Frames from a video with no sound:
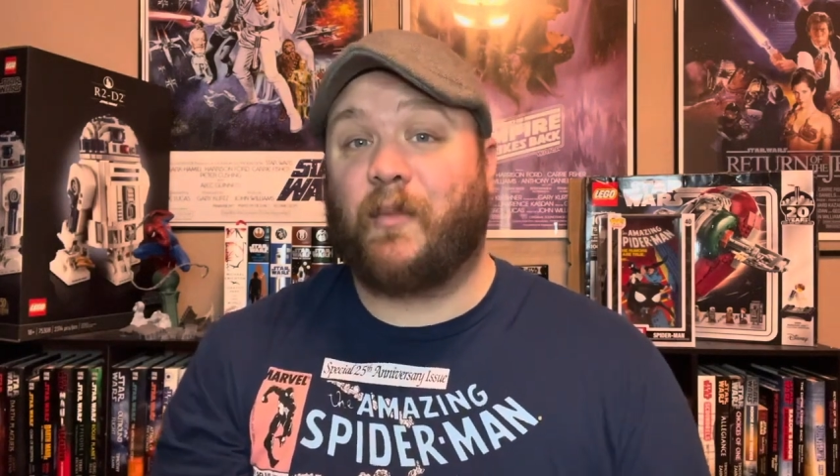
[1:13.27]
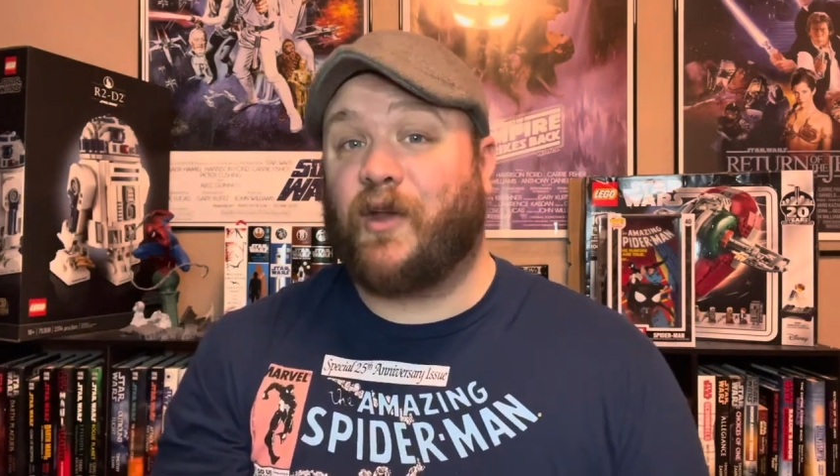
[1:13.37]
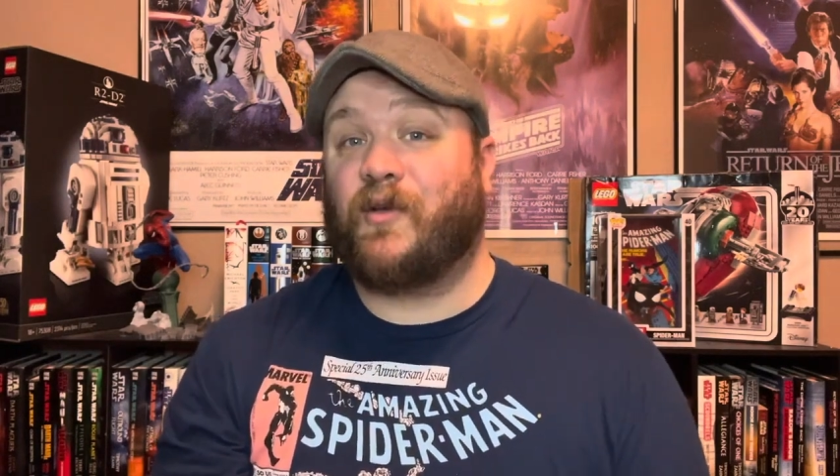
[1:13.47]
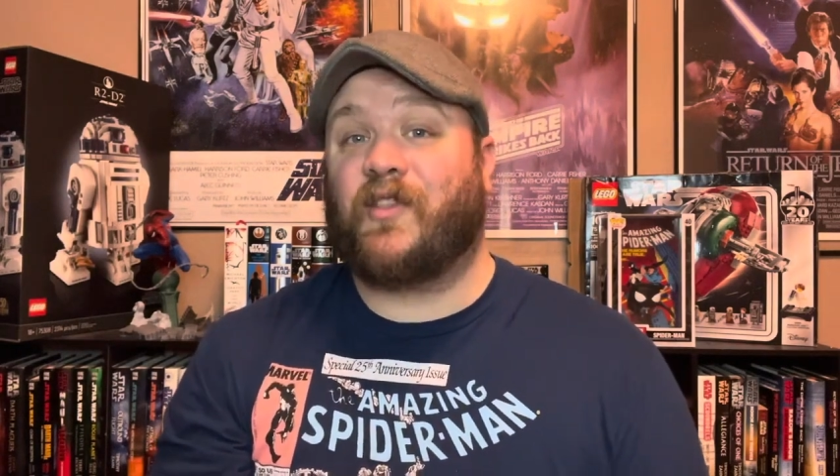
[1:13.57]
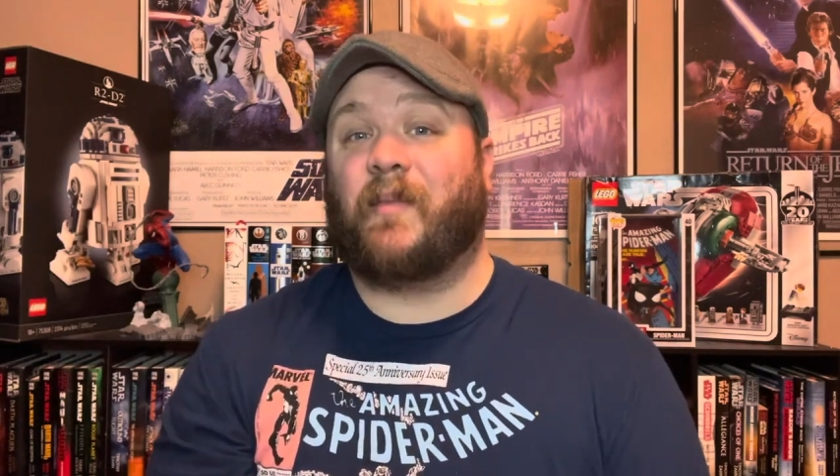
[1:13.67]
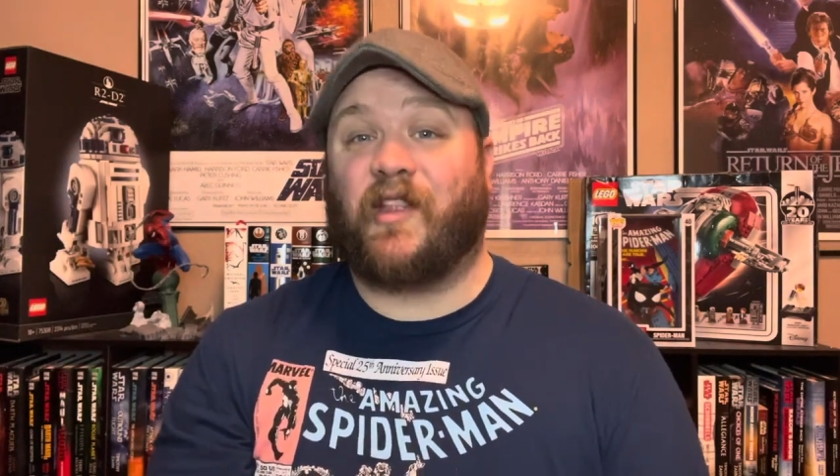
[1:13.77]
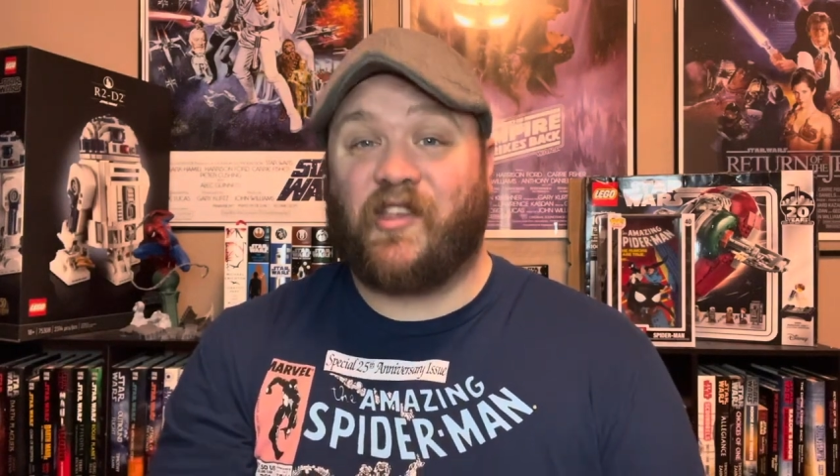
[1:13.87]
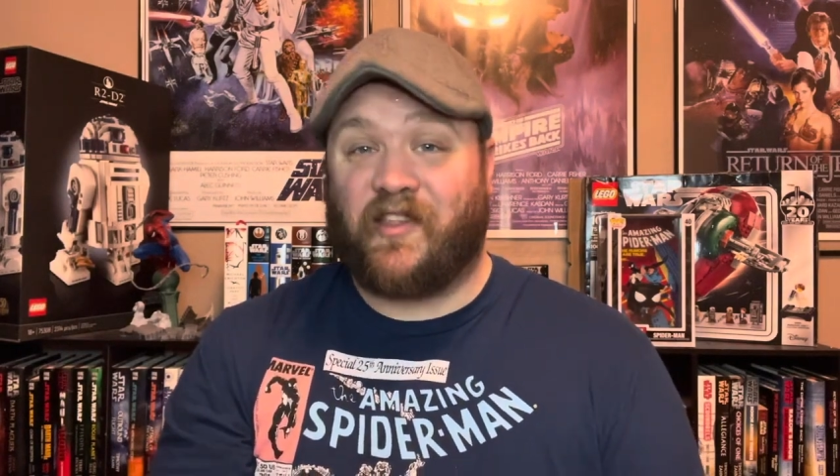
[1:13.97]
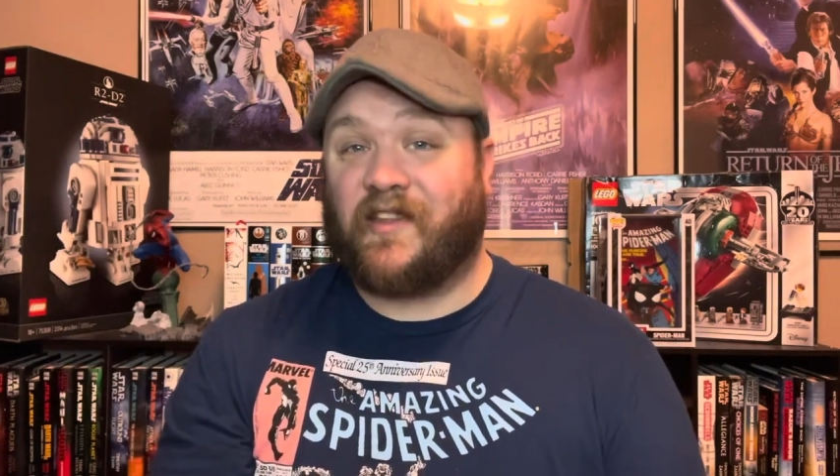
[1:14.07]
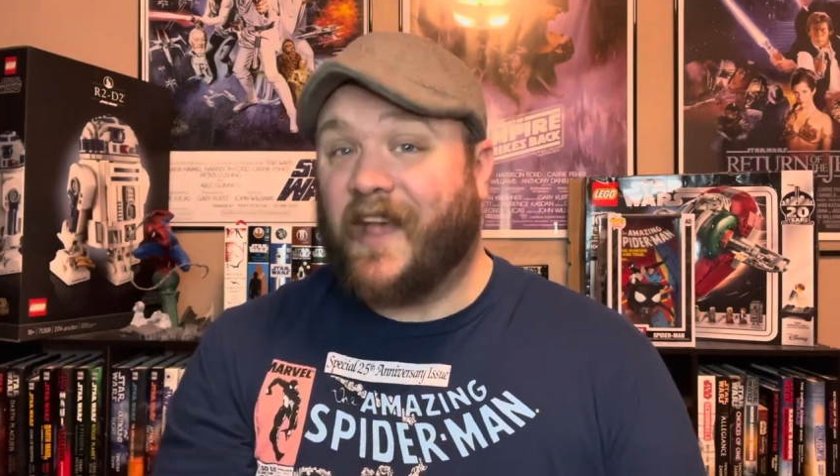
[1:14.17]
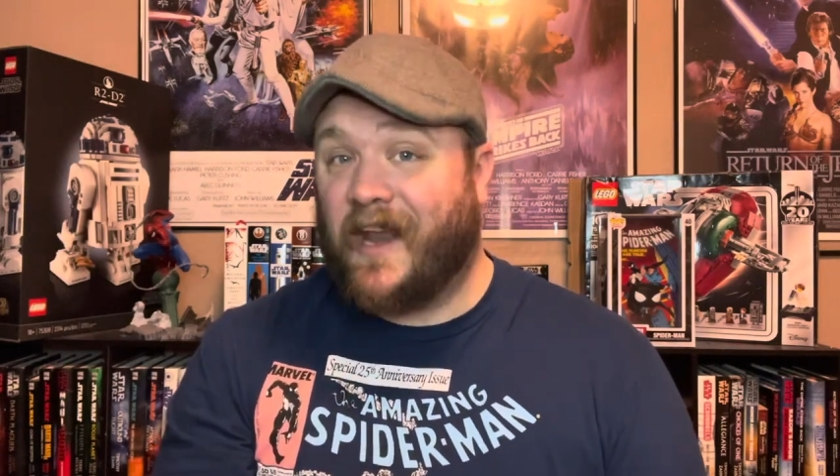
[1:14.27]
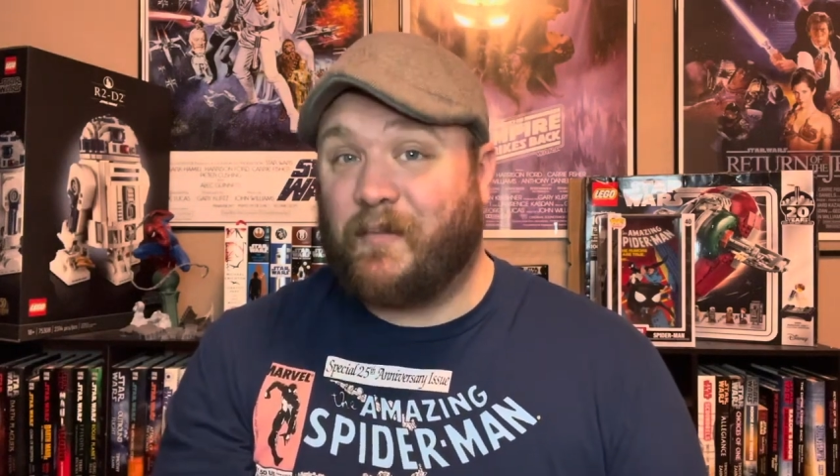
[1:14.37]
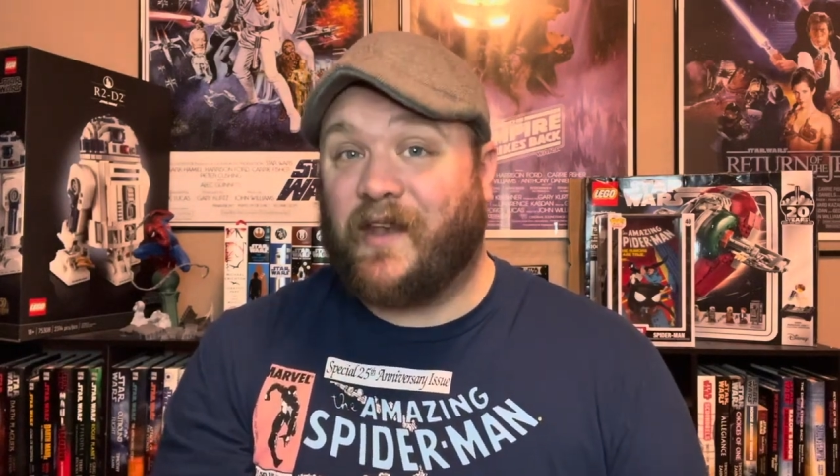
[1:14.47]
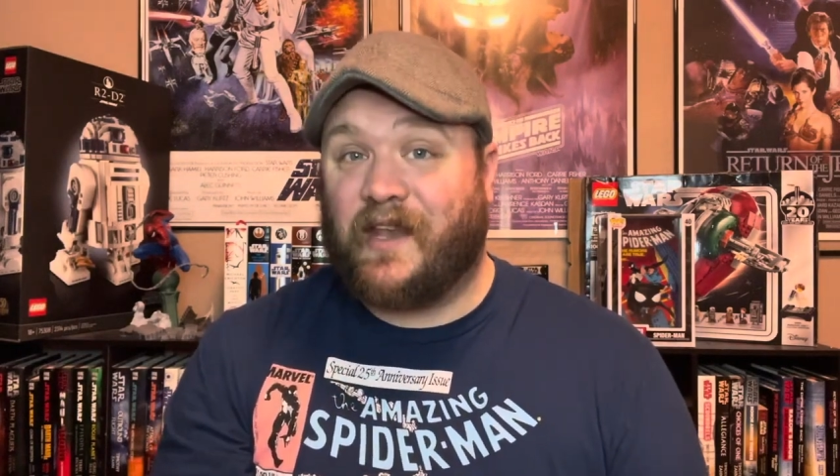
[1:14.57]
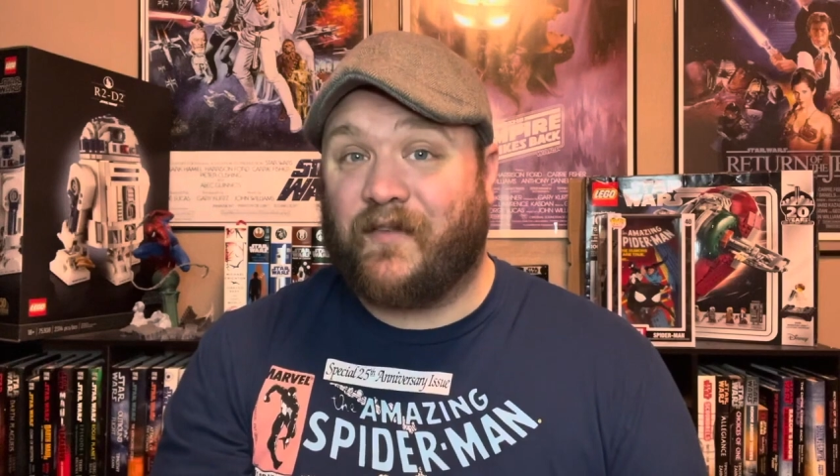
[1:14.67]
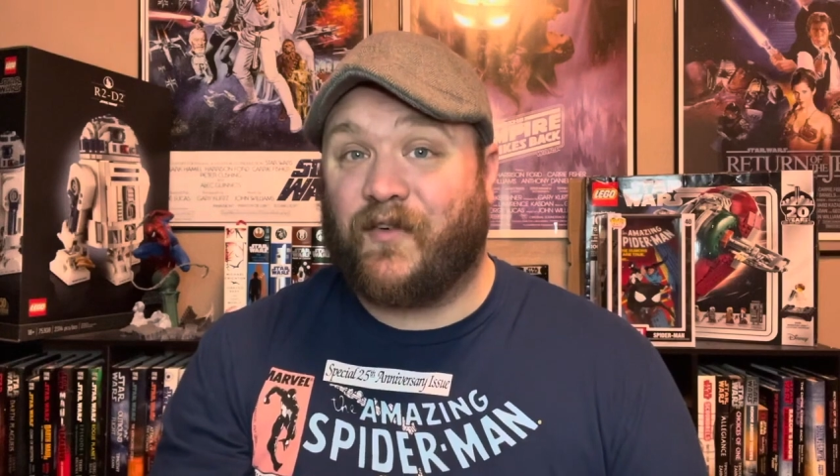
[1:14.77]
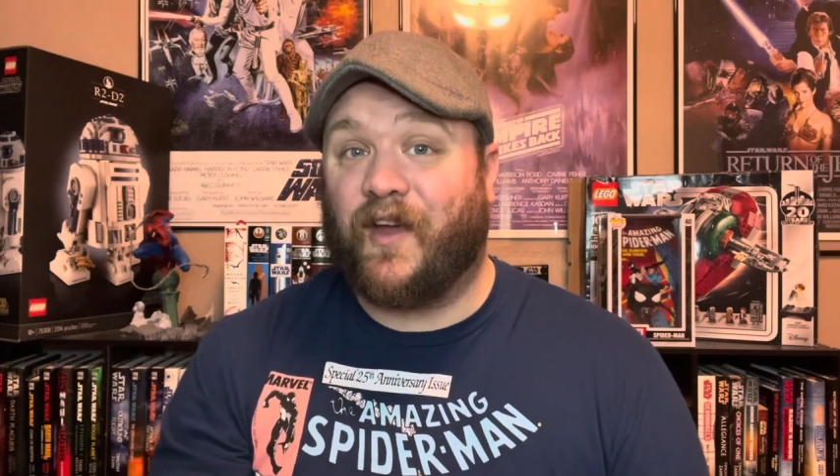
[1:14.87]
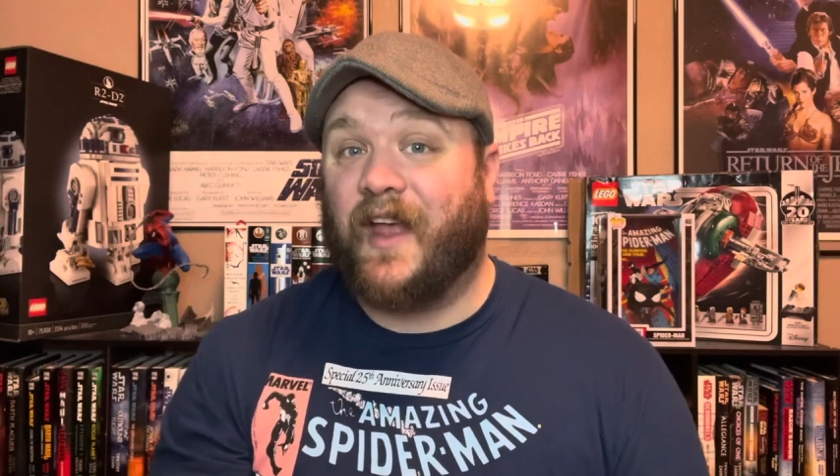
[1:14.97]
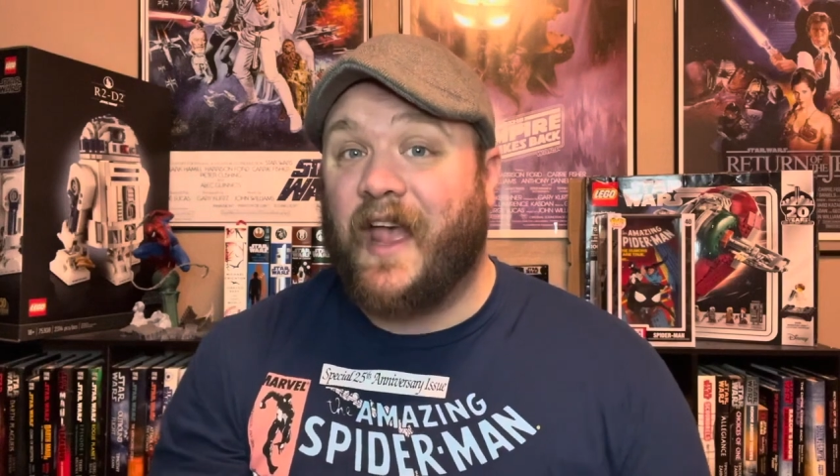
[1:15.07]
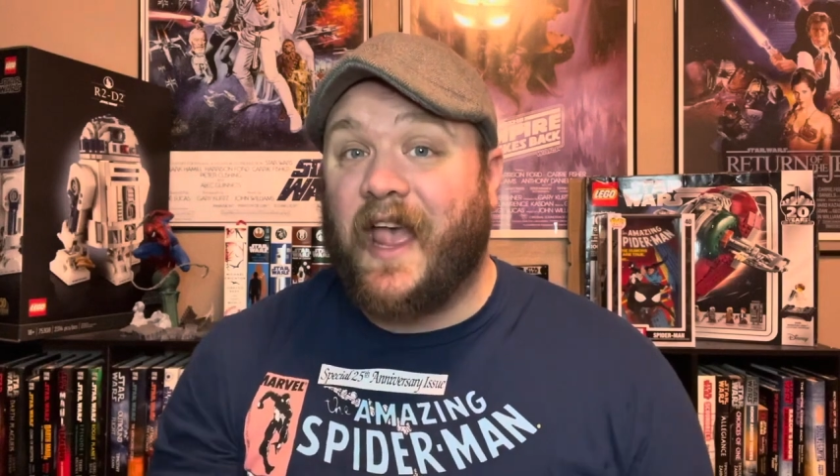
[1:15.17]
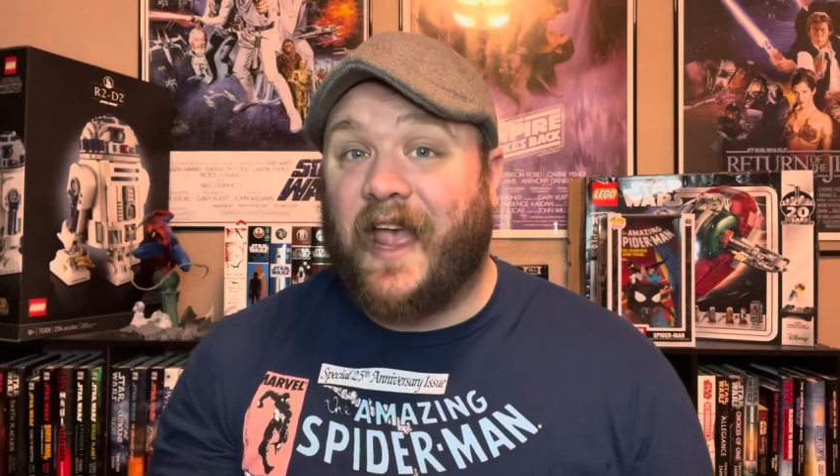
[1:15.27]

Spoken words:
I'm going to do something just a tad bit different